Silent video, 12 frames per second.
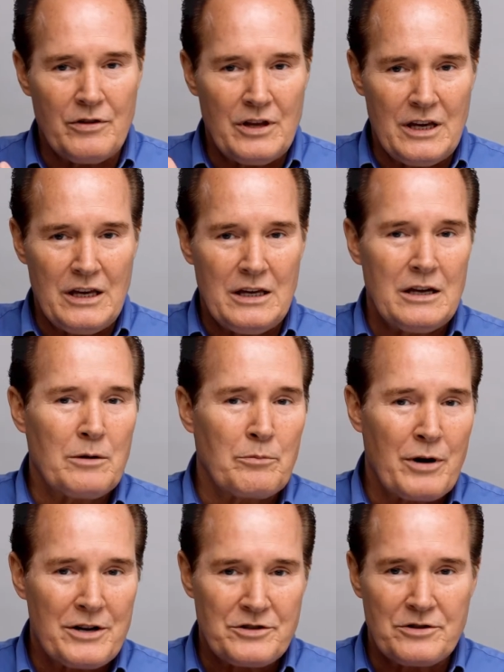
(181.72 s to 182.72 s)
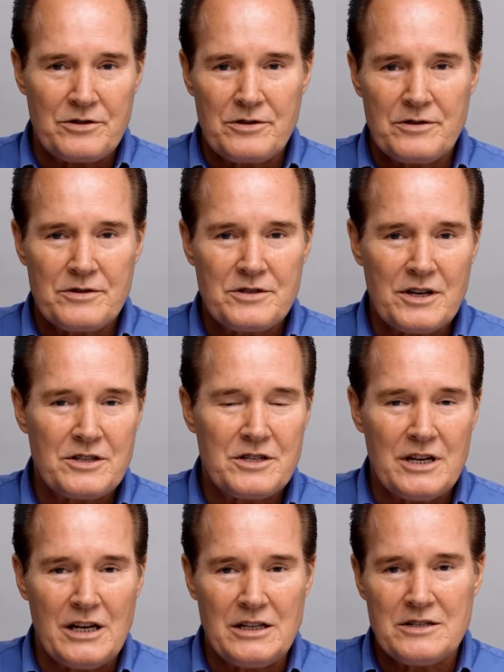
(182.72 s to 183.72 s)
the compressor,
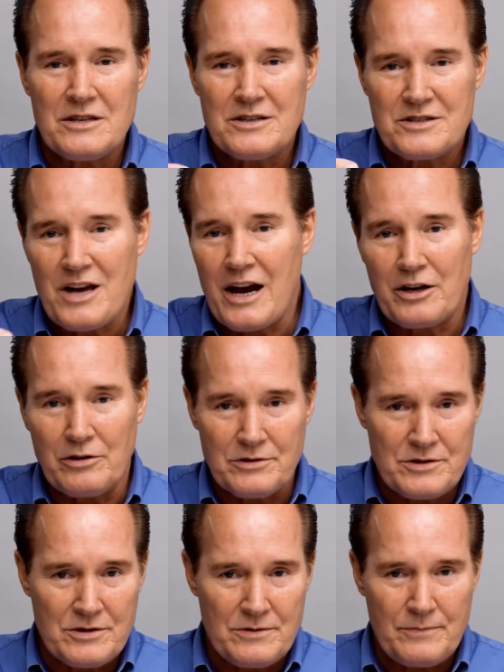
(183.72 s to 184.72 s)
16 cycles,